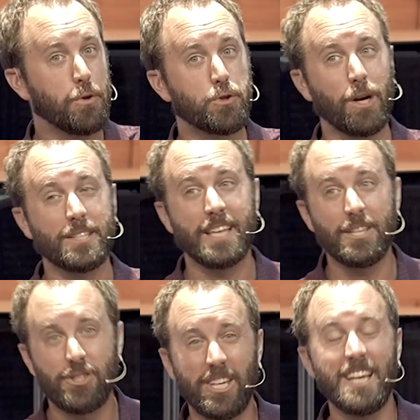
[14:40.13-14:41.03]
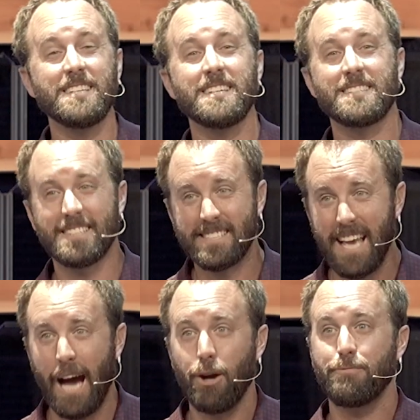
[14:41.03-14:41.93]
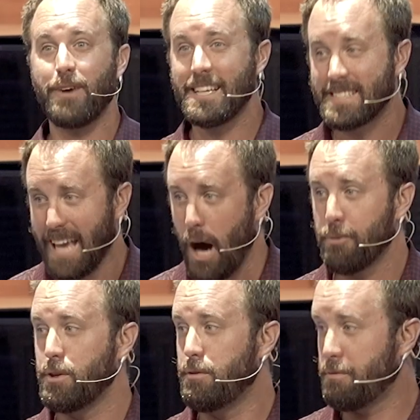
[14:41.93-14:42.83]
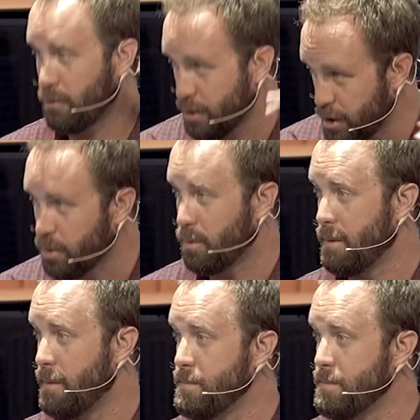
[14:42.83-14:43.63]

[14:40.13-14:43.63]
You trust that Jesus' sacrifice counted for you.